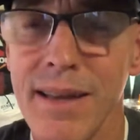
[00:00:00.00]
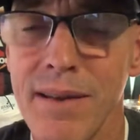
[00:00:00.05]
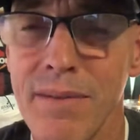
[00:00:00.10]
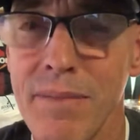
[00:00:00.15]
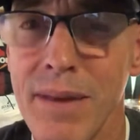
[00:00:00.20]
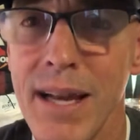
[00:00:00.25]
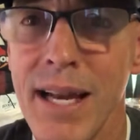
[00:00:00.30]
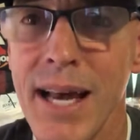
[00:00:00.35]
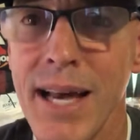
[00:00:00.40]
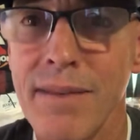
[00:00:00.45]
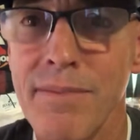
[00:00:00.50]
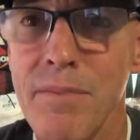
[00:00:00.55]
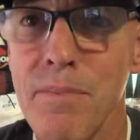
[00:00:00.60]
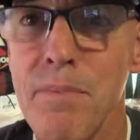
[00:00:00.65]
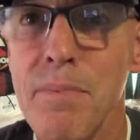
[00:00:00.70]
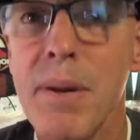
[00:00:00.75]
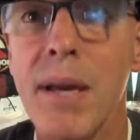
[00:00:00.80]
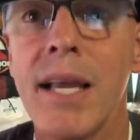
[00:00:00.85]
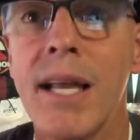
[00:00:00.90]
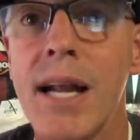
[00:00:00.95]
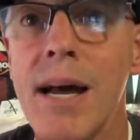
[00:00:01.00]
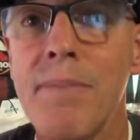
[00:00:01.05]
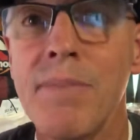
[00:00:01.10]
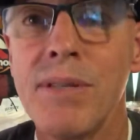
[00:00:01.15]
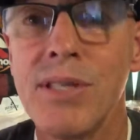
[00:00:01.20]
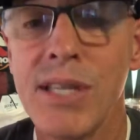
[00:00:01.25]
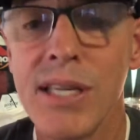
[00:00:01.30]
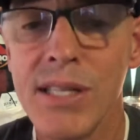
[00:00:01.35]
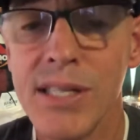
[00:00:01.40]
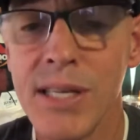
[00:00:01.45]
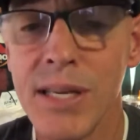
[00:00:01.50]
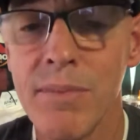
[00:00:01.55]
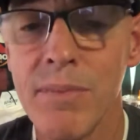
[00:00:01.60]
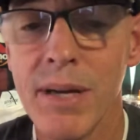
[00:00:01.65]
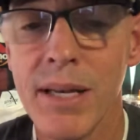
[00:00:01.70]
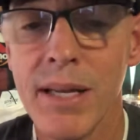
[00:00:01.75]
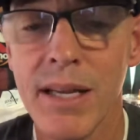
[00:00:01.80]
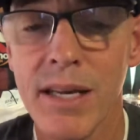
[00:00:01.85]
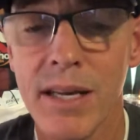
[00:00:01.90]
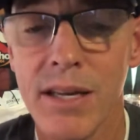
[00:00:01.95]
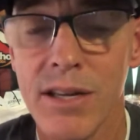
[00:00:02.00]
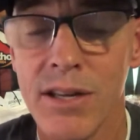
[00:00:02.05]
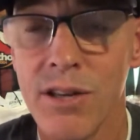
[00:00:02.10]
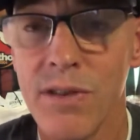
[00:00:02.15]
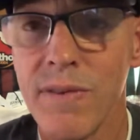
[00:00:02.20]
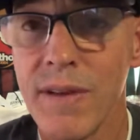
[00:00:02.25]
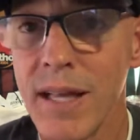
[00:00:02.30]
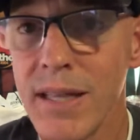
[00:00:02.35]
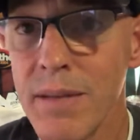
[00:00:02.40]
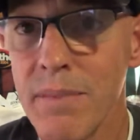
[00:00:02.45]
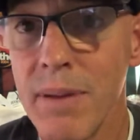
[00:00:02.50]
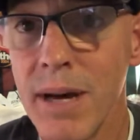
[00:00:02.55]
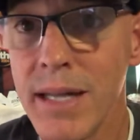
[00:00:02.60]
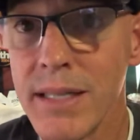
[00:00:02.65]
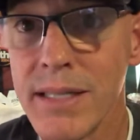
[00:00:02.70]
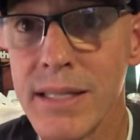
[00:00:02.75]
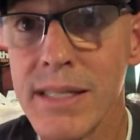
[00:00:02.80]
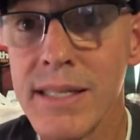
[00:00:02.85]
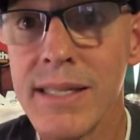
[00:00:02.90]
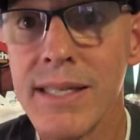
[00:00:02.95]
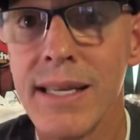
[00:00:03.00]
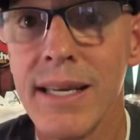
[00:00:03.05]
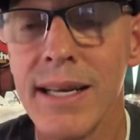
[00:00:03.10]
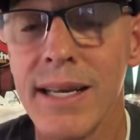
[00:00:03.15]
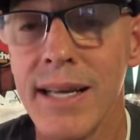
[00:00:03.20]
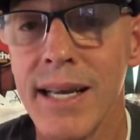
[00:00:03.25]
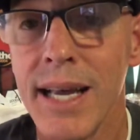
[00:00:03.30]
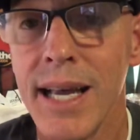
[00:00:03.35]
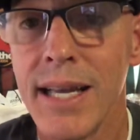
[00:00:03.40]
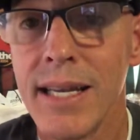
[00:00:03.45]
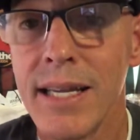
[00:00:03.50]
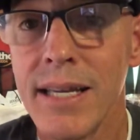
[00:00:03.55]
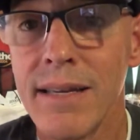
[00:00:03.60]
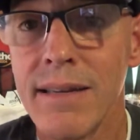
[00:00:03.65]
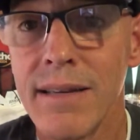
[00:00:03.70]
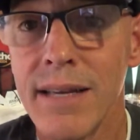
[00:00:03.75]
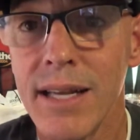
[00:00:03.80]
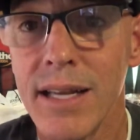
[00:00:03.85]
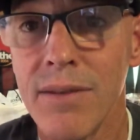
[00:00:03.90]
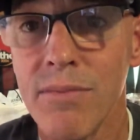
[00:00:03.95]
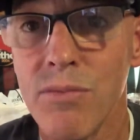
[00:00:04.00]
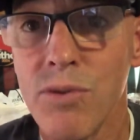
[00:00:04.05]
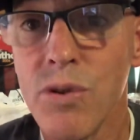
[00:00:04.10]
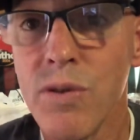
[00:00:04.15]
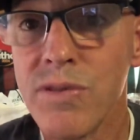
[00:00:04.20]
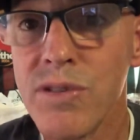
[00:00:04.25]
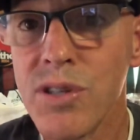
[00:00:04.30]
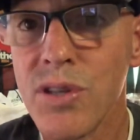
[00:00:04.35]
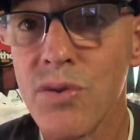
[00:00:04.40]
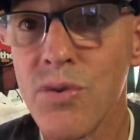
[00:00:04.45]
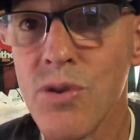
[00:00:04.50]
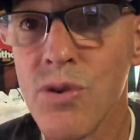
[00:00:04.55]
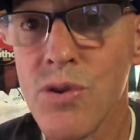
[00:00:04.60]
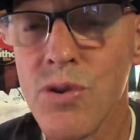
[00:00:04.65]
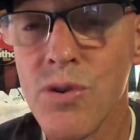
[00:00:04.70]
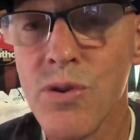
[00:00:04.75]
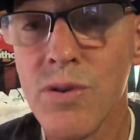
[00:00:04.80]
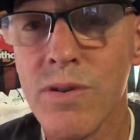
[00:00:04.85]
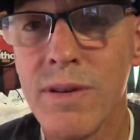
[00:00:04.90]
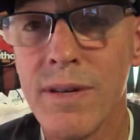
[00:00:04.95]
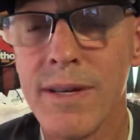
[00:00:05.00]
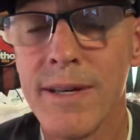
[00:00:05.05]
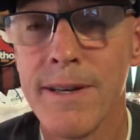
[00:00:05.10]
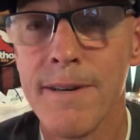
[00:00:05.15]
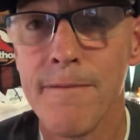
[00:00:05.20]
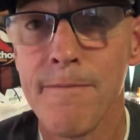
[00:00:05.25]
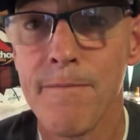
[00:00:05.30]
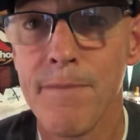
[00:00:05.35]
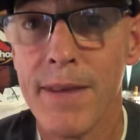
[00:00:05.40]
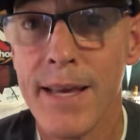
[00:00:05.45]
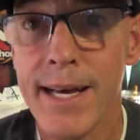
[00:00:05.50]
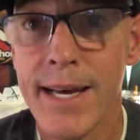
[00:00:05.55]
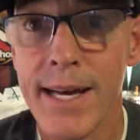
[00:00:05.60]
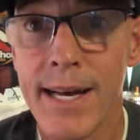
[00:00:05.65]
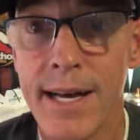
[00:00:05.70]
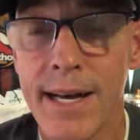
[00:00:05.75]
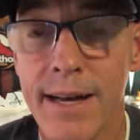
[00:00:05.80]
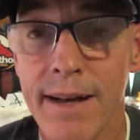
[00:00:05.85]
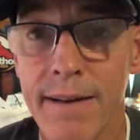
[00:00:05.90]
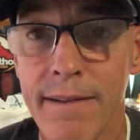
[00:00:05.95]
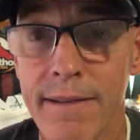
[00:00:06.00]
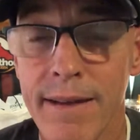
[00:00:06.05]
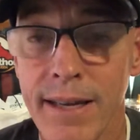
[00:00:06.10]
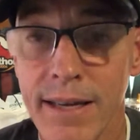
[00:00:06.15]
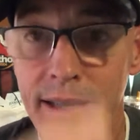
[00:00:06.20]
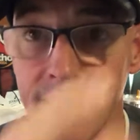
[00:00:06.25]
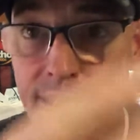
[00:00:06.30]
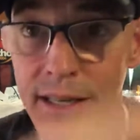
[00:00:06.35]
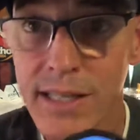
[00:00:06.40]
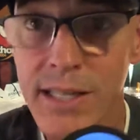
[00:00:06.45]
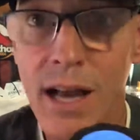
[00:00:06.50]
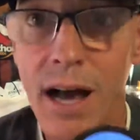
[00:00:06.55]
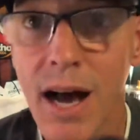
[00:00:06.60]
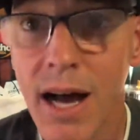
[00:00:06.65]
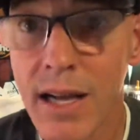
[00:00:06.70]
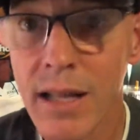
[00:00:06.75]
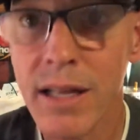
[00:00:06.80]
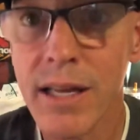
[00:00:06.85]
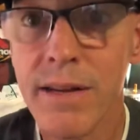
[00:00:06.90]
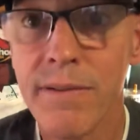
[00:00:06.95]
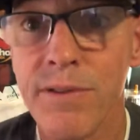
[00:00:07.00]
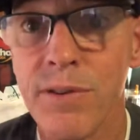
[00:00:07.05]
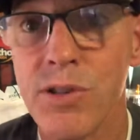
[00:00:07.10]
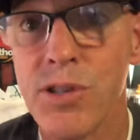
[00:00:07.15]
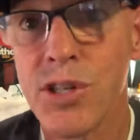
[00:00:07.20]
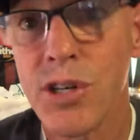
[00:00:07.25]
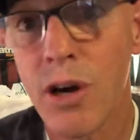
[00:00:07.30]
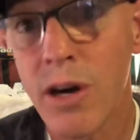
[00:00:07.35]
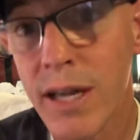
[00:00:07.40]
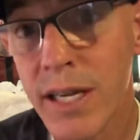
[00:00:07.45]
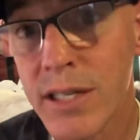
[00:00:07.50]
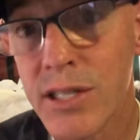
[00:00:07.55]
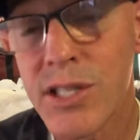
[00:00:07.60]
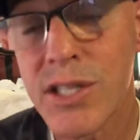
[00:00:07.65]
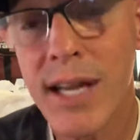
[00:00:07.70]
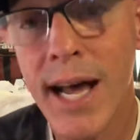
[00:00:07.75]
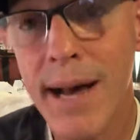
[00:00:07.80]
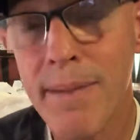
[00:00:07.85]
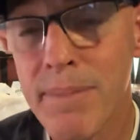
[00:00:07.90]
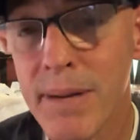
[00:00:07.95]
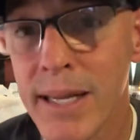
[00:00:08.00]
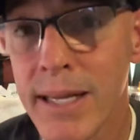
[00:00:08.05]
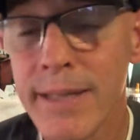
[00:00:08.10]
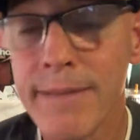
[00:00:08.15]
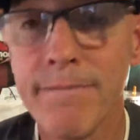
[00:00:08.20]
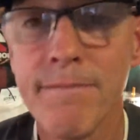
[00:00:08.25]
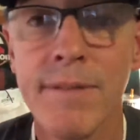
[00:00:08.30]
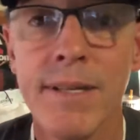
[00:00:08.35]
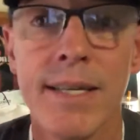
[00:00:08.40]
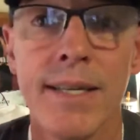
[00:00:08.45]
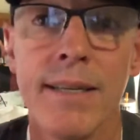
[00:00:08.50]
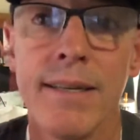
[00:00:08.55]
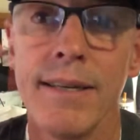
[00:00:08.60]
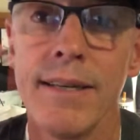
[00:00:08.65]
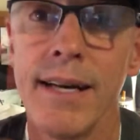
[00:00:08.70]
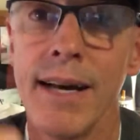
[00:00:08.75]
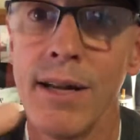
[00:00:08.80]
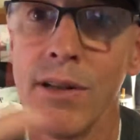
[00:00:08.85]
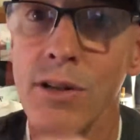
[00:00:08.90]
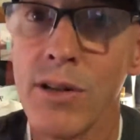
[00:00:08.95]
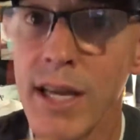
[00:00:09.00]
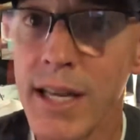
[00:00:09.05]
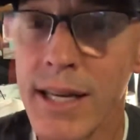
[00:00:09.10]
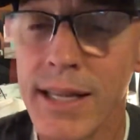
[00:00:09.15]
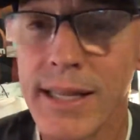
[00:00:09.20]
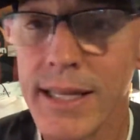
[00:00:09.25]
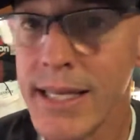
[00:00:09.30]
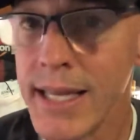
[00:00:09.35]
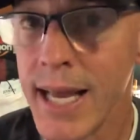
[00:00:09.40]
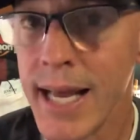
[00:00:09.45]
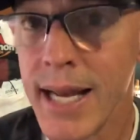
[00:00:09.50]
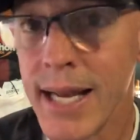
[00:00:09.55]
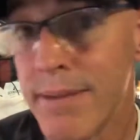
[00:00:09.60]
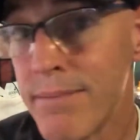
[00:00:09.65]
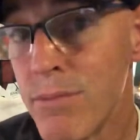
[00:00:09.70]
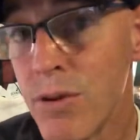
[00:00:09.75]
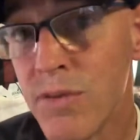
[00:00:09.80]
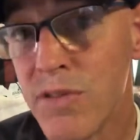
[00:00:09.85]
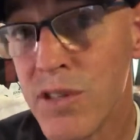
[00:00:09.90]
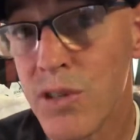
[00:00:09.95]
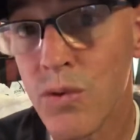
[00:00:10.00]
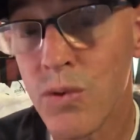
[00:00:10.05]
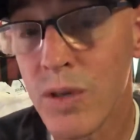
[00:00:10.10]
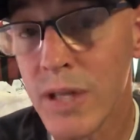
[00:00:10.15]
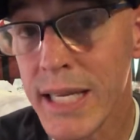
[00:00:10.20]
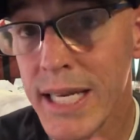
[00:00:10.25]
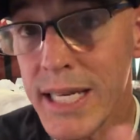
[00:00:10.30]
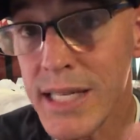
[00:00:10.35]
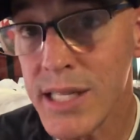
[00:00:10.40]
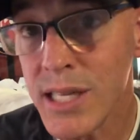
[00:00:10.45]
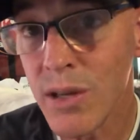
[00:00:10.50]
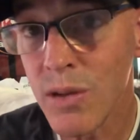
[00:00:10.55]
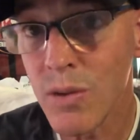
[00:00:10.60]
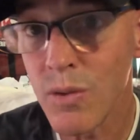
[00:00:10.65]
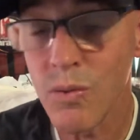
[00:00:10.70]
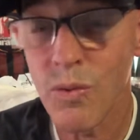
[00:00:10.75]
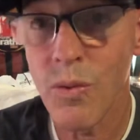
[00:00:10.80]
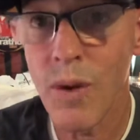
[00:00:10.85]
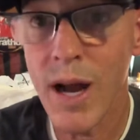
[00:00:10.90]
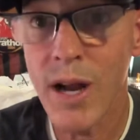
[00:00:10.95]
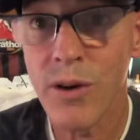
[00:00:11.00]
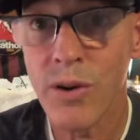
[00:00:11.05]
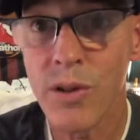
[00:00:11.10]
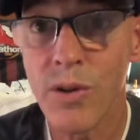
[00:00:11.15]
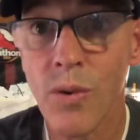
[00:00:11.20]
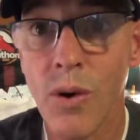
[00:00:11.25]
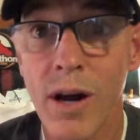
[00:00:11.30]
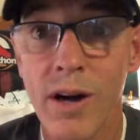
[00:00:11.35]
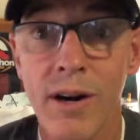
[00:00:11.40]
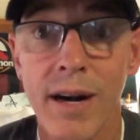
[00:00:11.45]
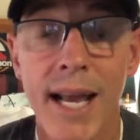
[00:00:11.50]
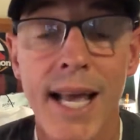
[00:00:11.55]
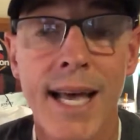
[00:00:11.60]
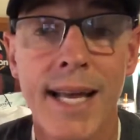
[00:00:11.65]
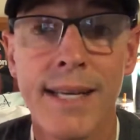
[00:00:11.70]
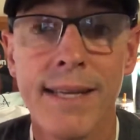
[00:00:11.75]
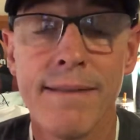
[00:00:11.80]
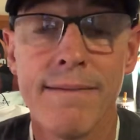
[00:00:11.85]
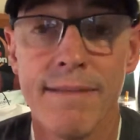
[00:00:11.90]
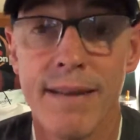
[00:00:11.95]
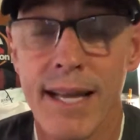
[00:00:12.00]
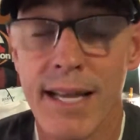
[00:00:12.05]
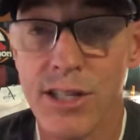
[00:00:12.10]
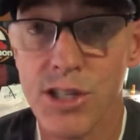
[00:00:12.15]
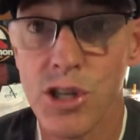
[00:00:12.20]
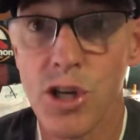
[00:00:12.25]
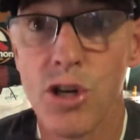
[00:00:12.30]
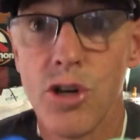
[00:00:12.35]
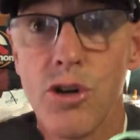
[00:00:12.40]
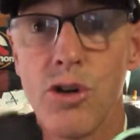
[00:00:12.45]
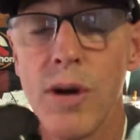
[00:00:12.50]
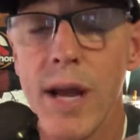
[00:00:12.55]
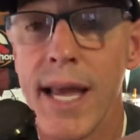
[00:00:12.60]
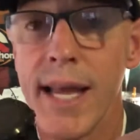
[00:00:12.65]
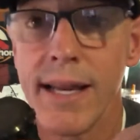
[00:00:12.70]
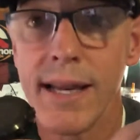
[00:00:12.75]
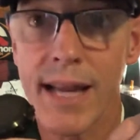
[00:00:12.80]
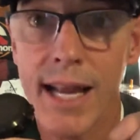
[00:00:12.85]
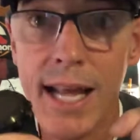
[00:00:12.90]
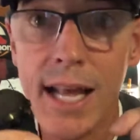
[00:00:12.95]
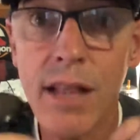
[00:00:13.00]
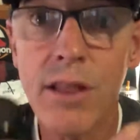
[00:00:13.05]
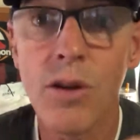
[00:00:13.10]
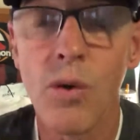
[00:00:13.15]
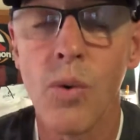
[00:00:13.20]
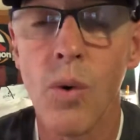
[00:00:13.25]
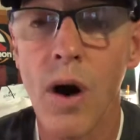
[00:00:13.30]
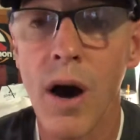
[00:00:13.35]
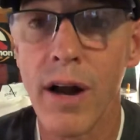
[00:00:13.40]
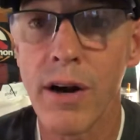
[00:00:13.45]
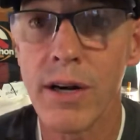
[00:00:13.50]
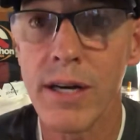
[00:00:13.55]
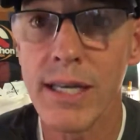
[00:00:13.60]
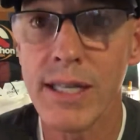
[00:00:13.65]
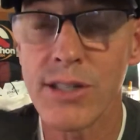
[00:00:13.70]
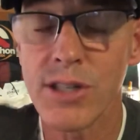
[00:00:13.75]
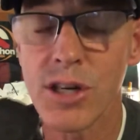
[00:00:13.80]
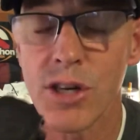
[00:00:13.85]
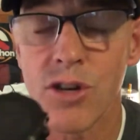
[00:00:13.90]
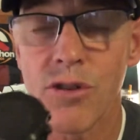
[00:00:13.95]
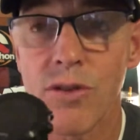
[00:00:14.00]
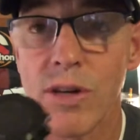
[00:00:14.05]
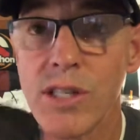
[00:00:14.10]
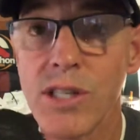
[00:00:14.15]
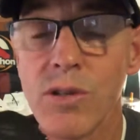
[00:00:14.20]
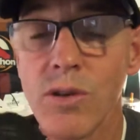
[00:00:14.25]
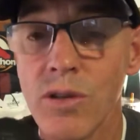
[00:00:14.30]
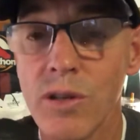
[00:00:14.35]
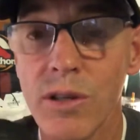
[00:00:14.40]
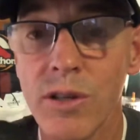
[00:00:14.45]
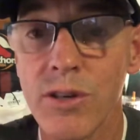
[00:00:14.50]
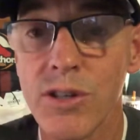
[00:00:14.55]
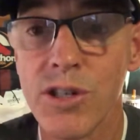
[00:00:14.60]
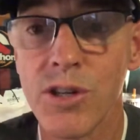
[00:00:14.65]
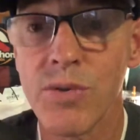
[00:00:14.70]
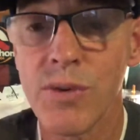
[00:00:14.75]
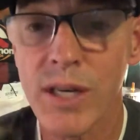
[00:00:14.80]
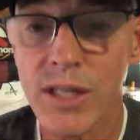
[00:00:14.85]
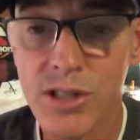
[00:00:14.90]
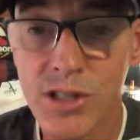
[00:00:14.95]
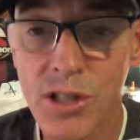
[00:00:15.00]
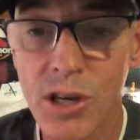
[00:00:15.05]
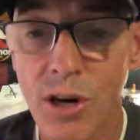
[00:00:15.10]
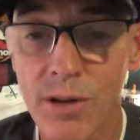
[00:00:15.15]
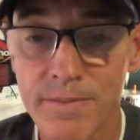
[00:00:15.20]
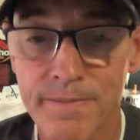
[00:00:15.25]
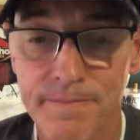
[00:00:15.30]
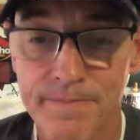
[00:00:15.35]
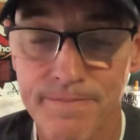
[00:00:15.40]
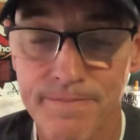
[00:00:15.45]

may not pick it up as easy, but you've got the buttons and it moves through the toggling for starting, stopping, looking at the data. It moves through really easy while you're in the water, and in the water it is crystal clear to read. So